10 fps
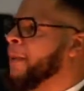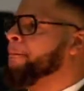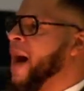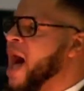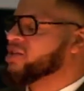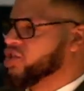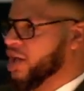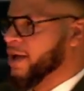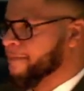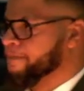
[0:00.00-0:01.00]
the
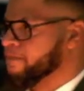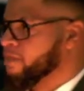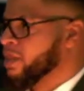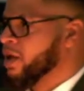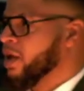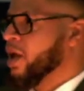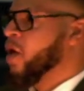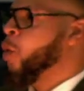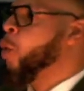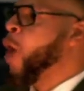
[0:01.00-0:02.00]
boxer,
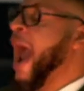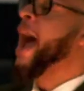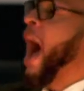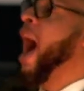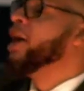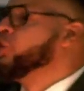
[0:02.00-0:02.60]
where are